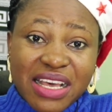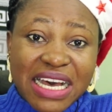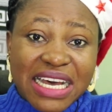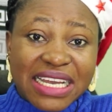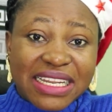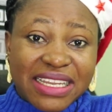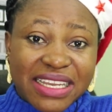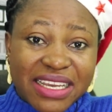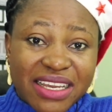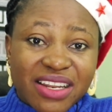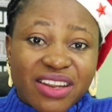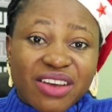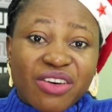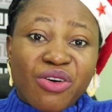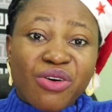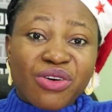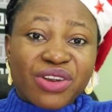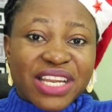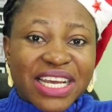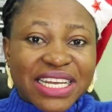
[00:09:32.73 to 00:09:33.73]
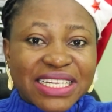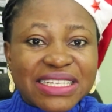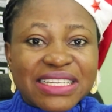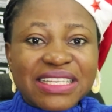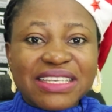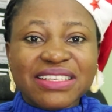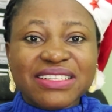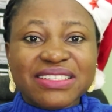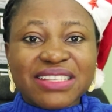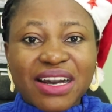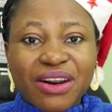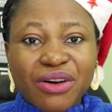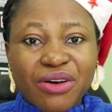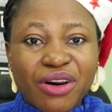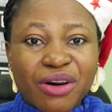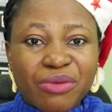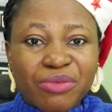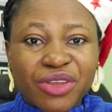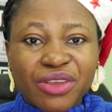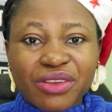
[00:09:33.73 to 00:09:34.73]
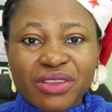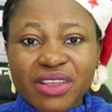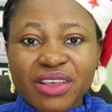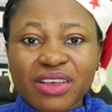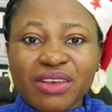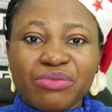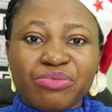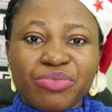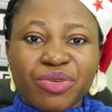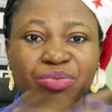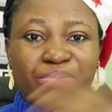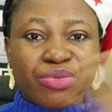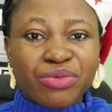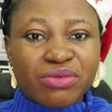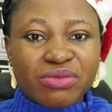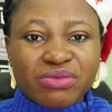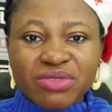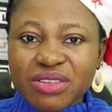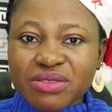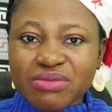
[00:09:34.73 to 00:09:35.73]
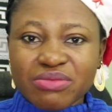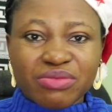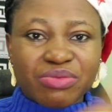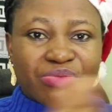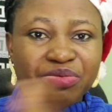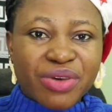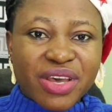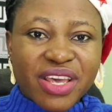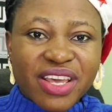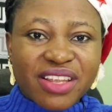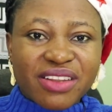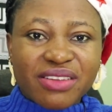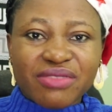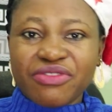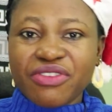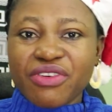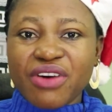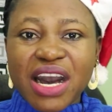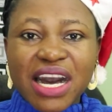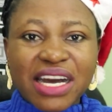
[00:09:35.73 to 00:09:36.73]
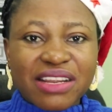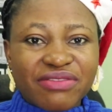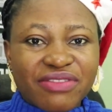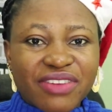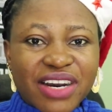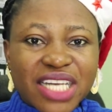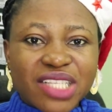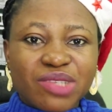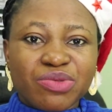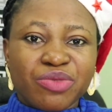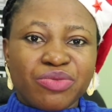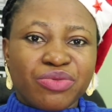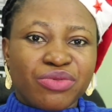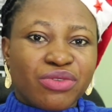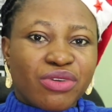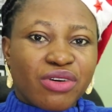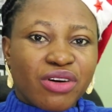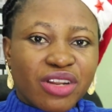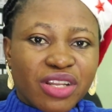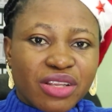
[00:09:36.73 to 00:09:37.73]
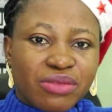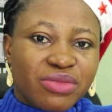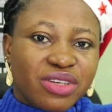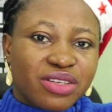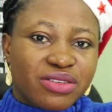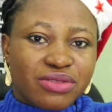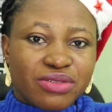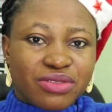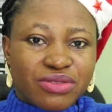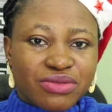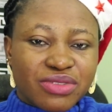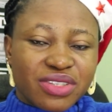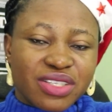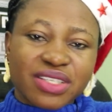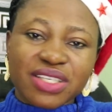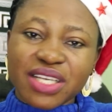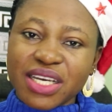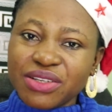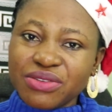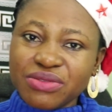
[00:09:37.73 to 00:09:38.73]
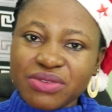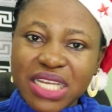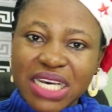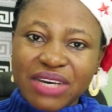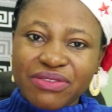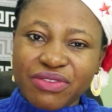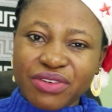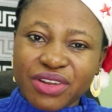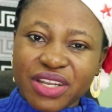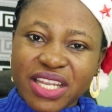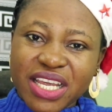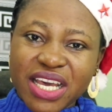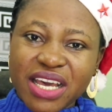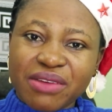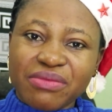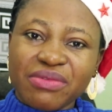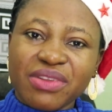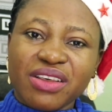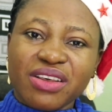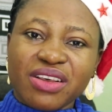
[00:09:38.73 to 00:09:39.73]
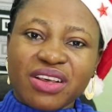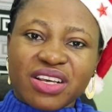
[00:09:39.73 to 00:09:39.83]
And then other things are coming. People paying for adverts, people calling me to do this and do that for them.